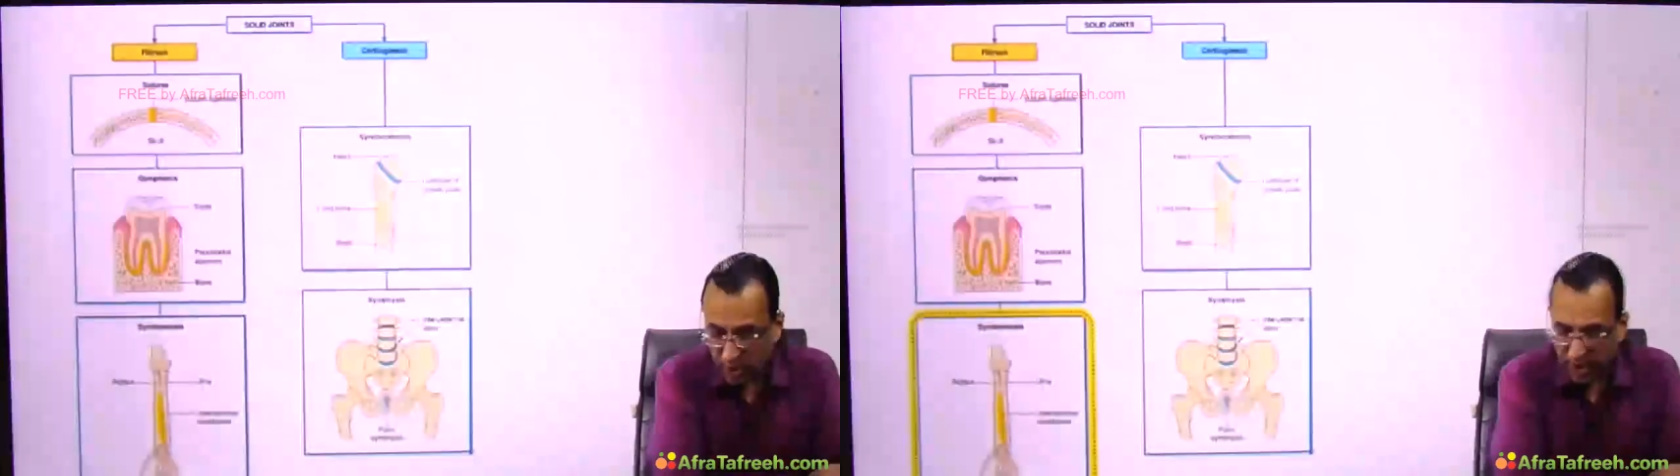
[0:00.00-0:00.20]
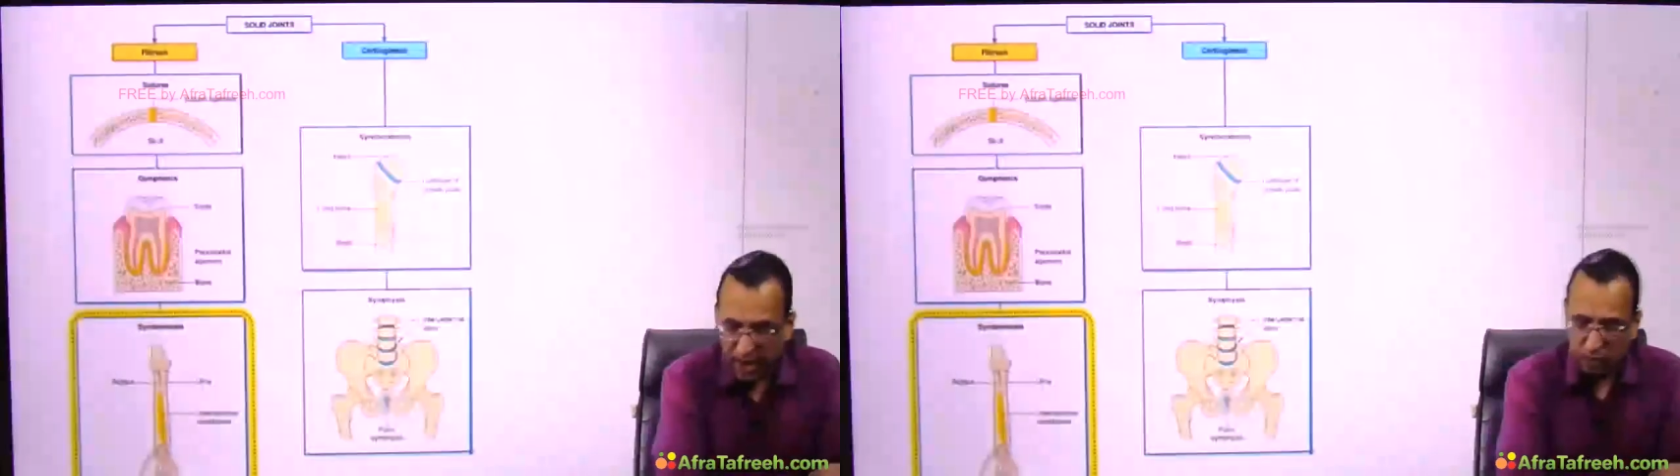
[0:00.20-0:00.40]

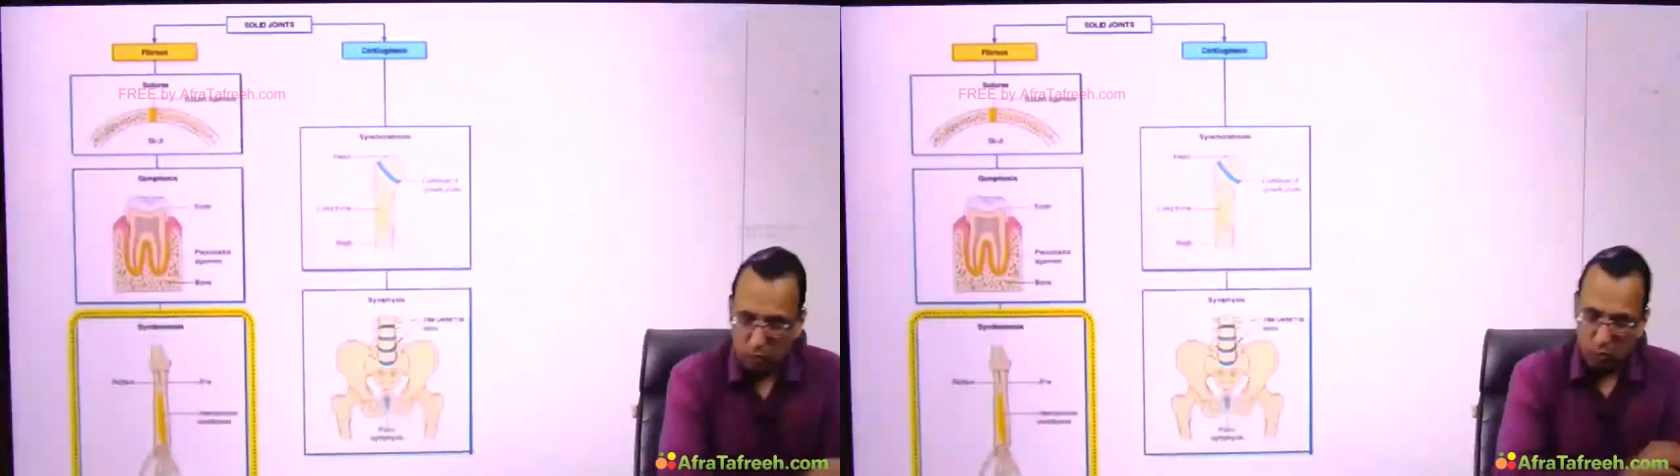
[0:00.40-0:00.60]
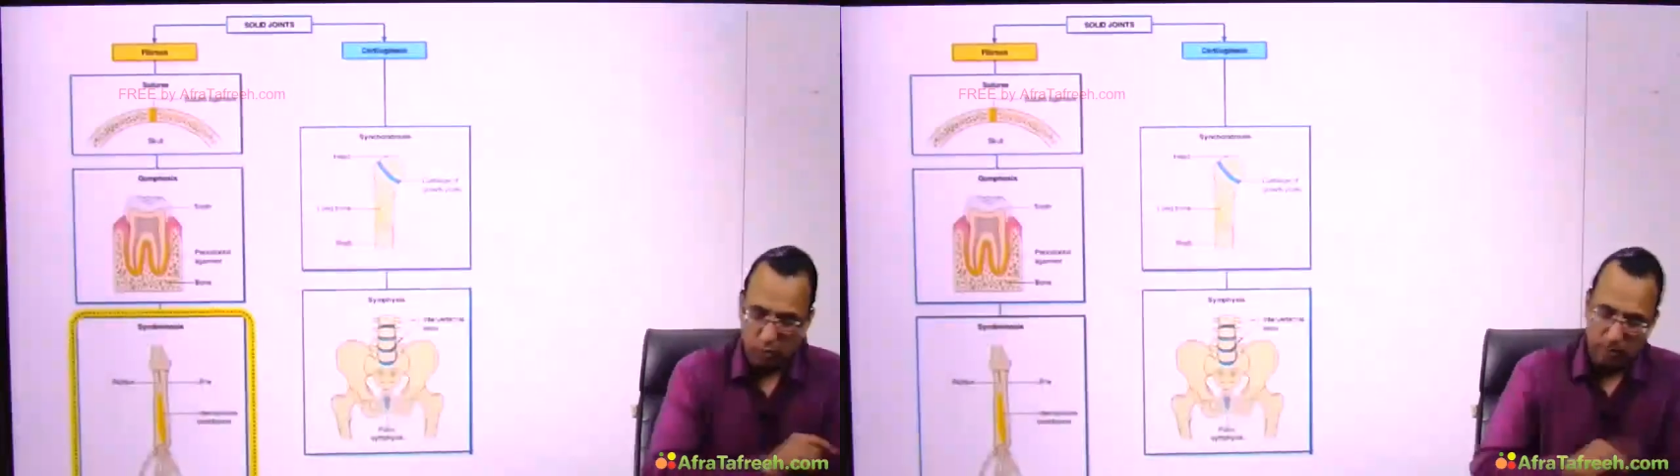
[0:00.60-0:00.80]
And
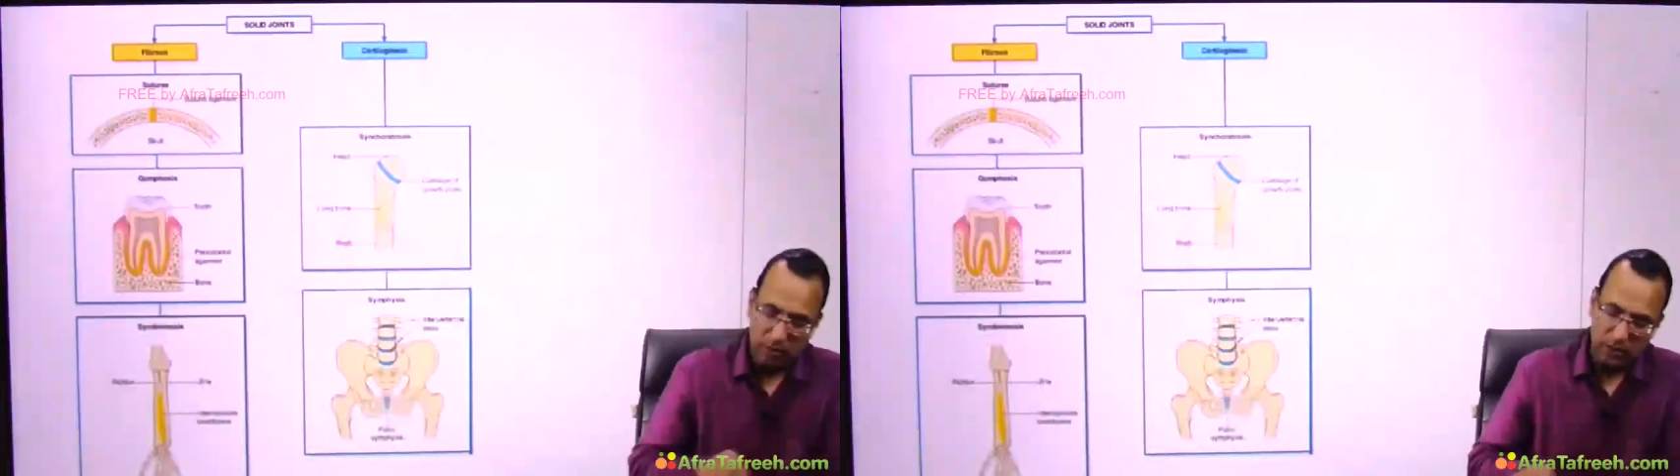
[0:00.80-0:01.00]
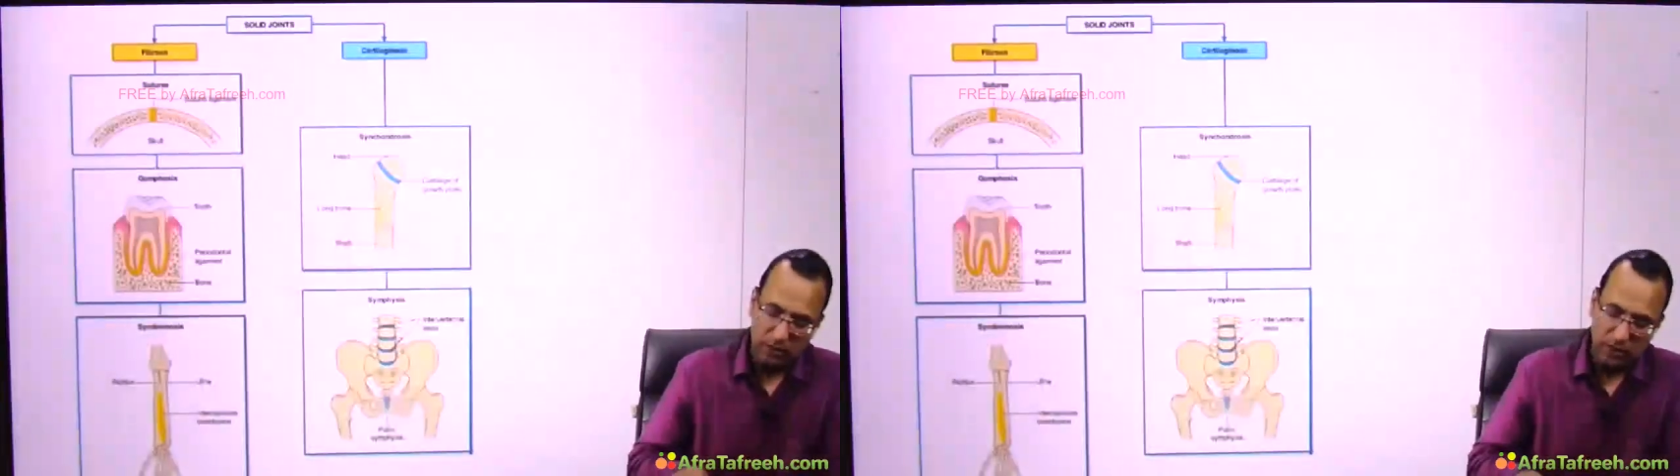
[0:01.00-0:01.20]
what
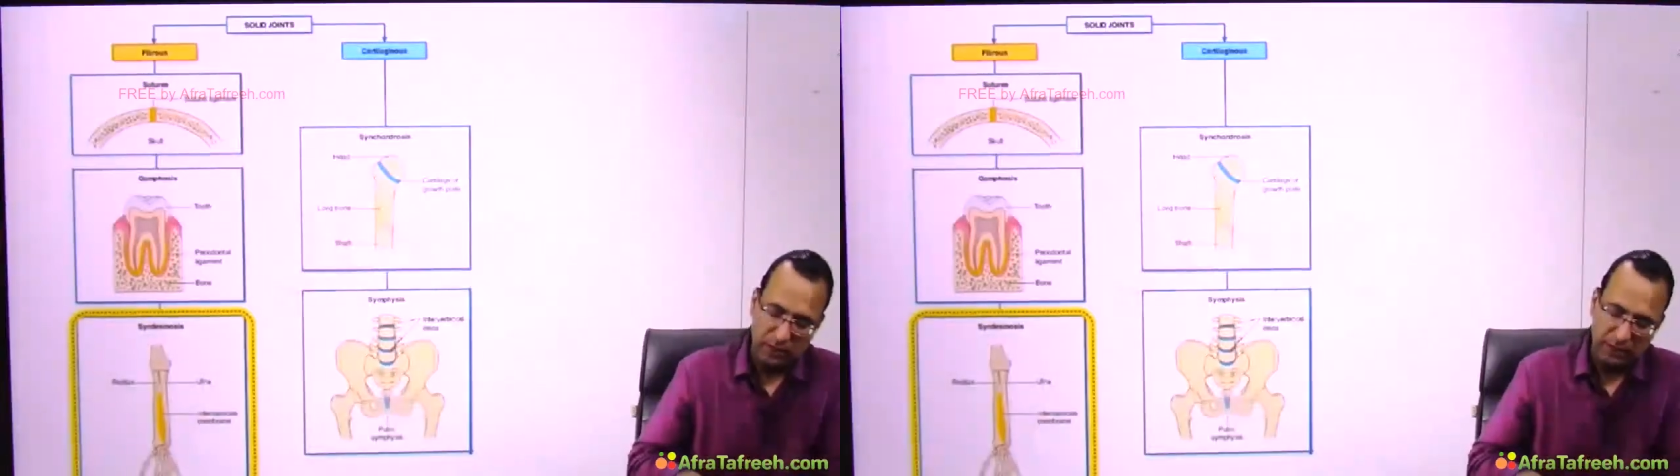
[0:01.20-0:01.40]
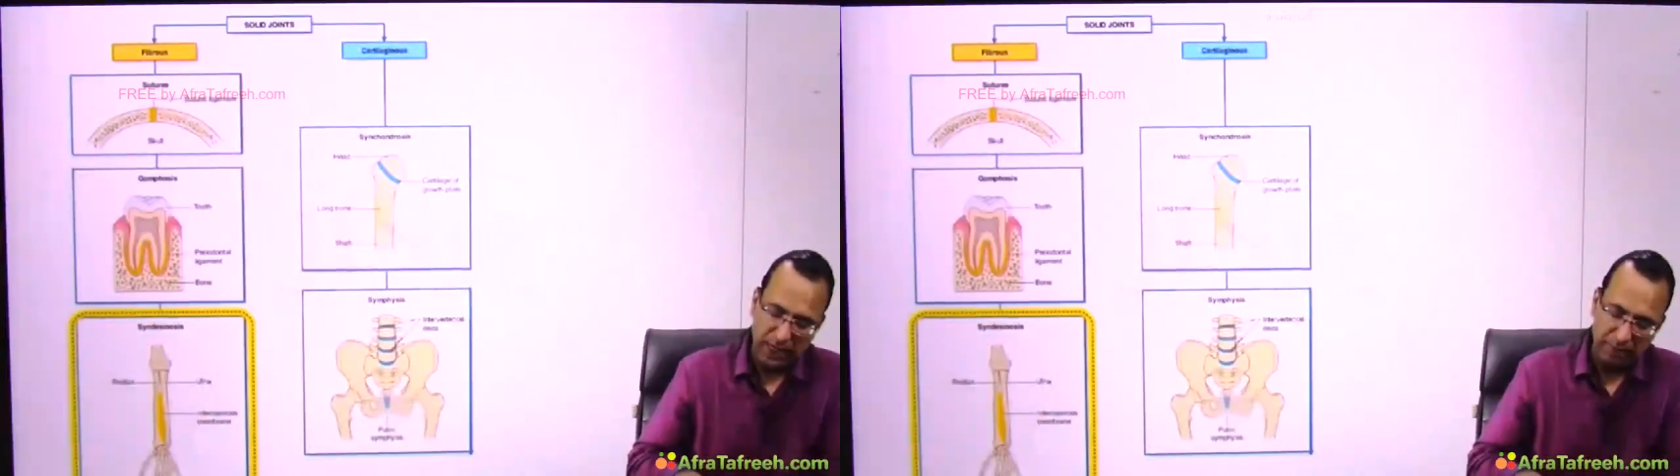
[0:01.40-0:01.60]
about the
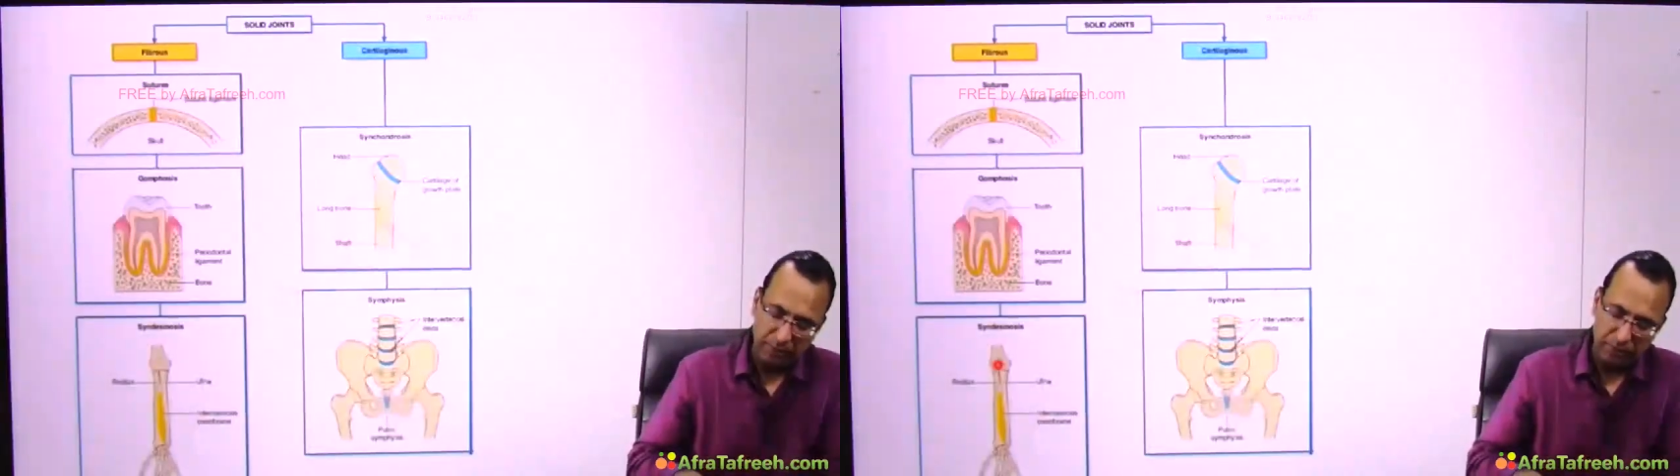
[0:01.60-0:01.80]
third type